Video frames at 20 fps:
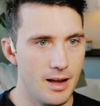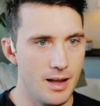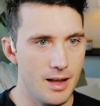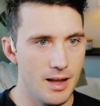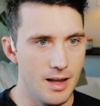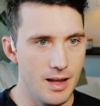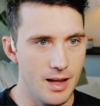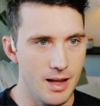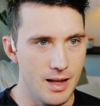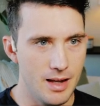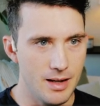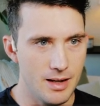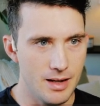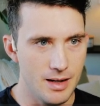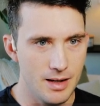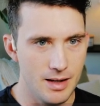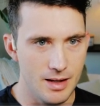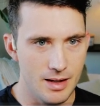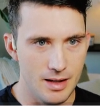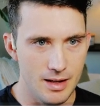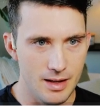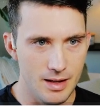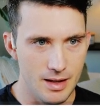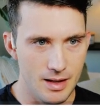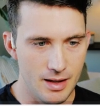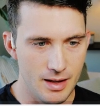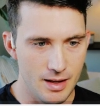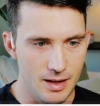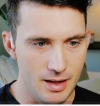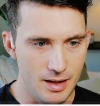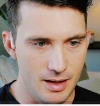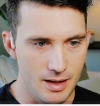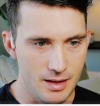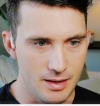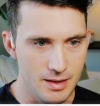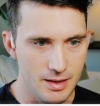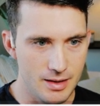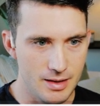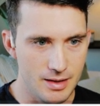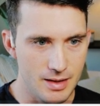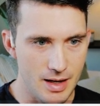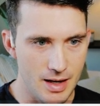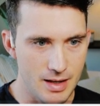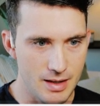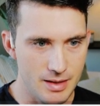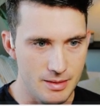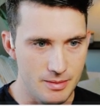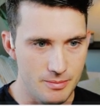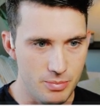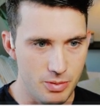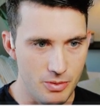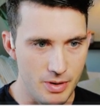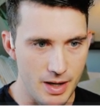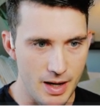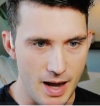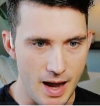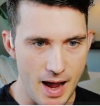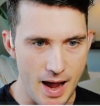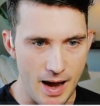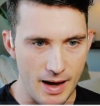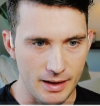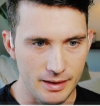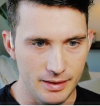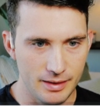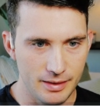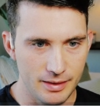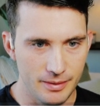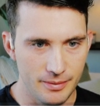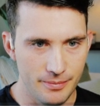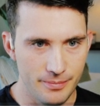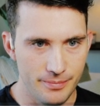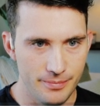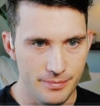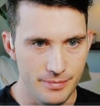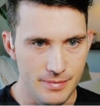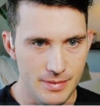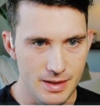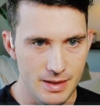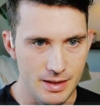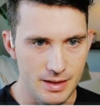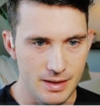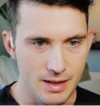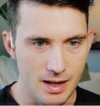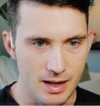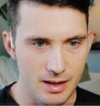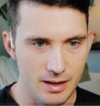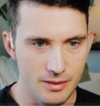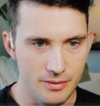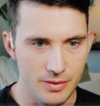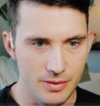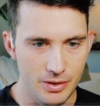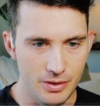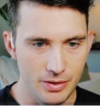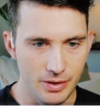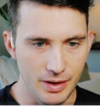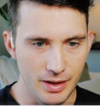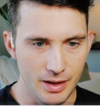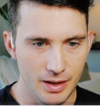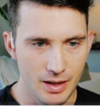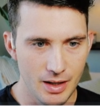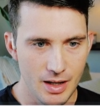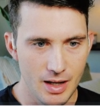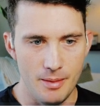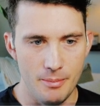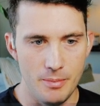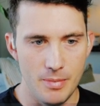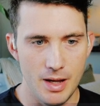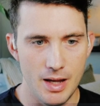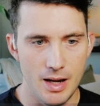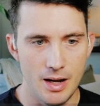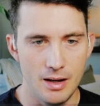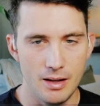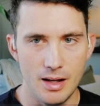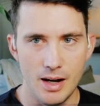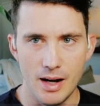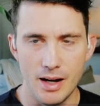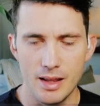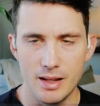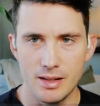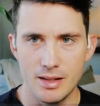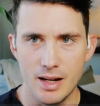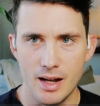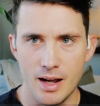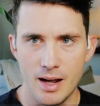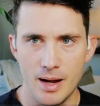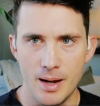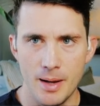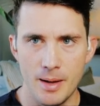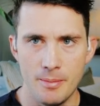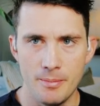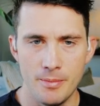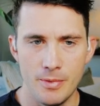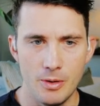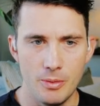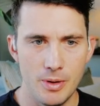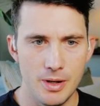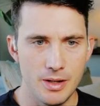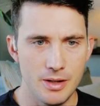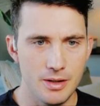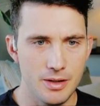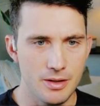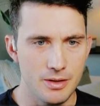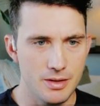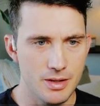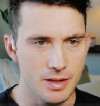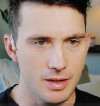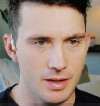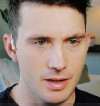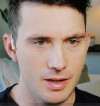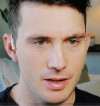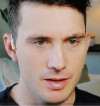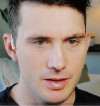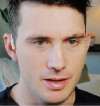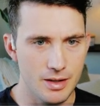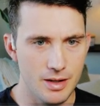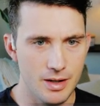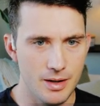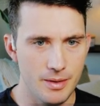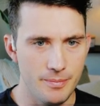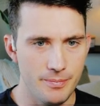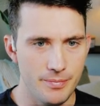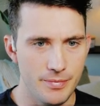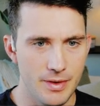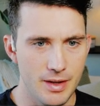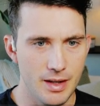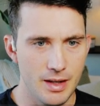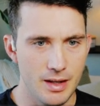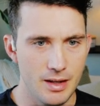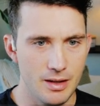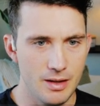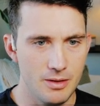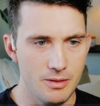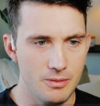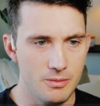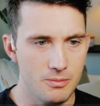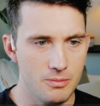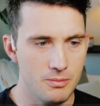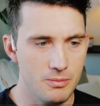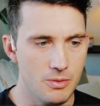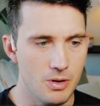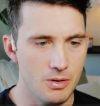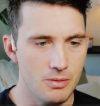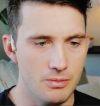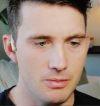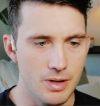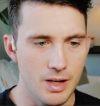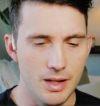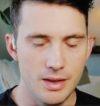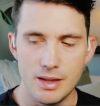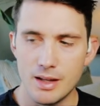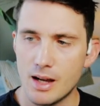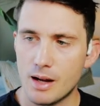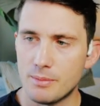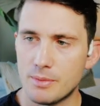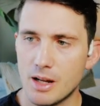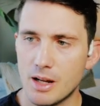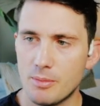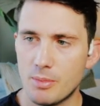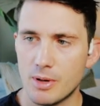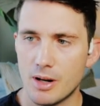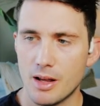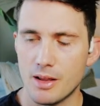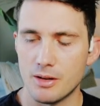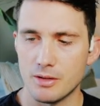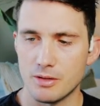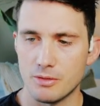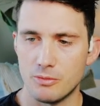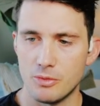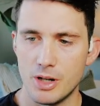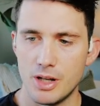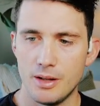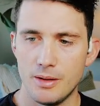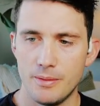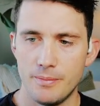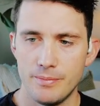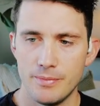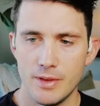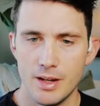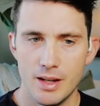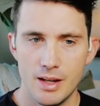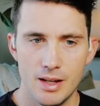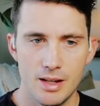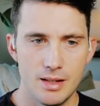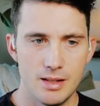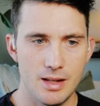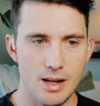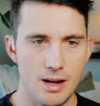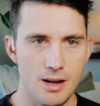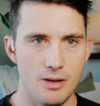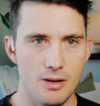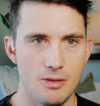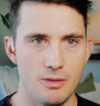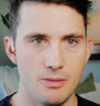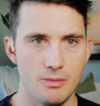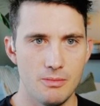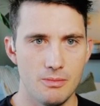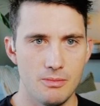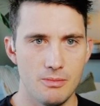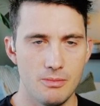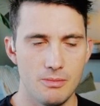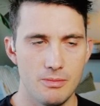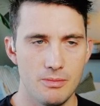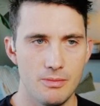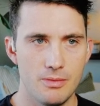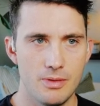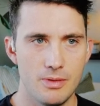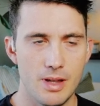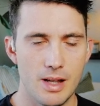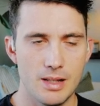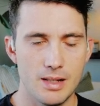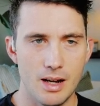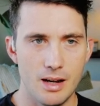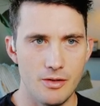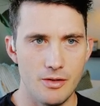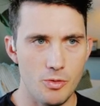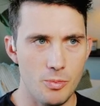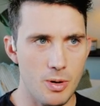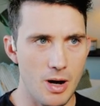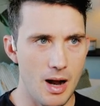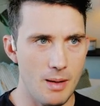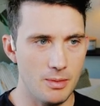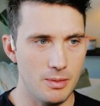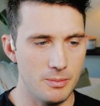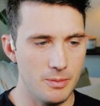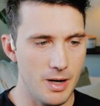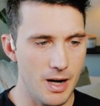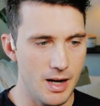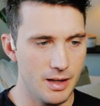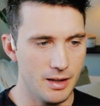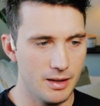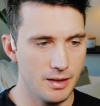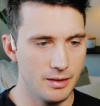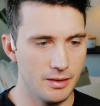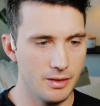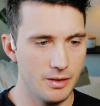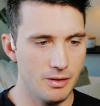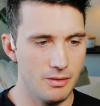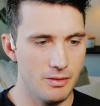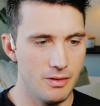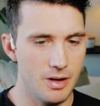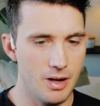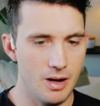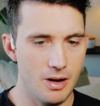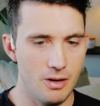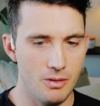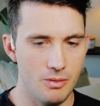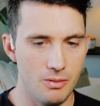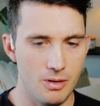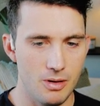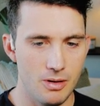it just says point X. So it's kind of confusing. And a lot of the time when you're using Cursor, you won't get the update, but others will. So that's kind of a problem, right? Because you don't know,